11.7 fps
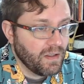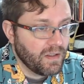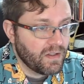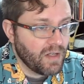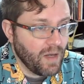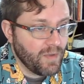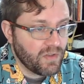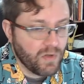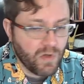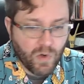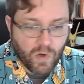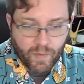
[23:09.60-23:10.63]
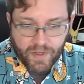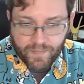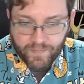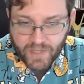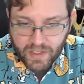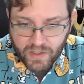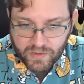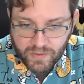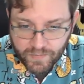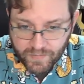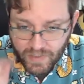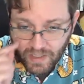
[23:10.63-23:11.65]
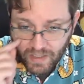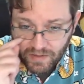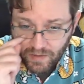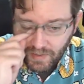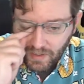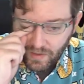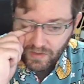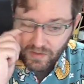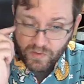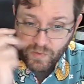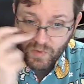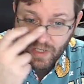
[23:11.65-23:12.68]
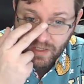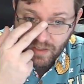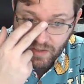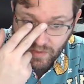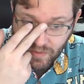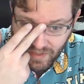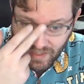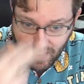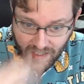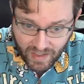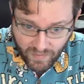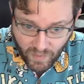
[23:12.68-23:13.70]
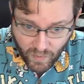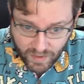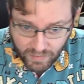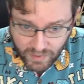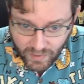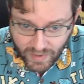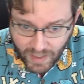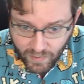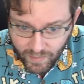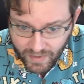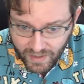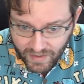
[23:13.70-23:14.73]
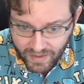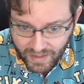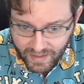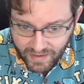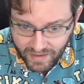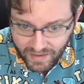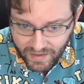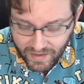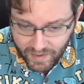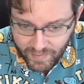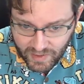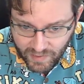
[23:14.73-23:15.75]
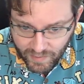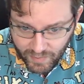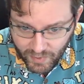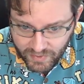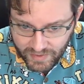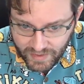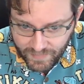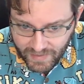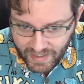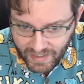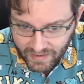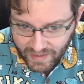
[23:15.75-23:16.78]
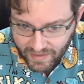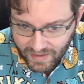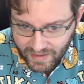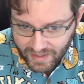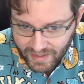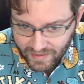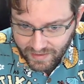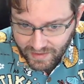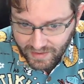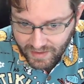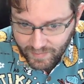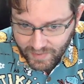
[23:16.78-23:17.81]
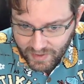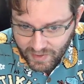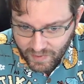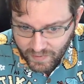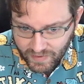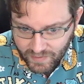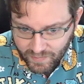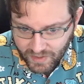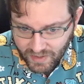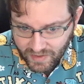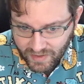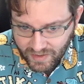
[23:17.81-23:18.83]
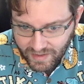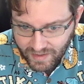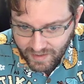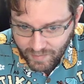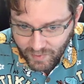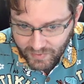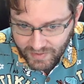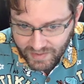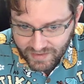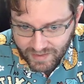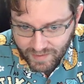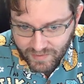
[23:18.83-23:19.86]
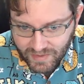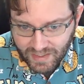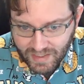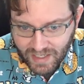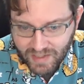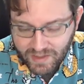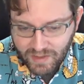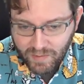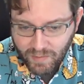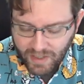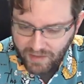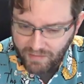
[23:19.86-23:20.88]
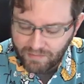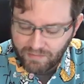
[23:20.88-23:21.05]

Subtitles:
Thomas Norman. Houston, is it me or does Ryan Cohen have one blue eye, one brown eye on the picture with Pulte? And later that night on the picture with his brother in Pulte, it seems that he got to brown.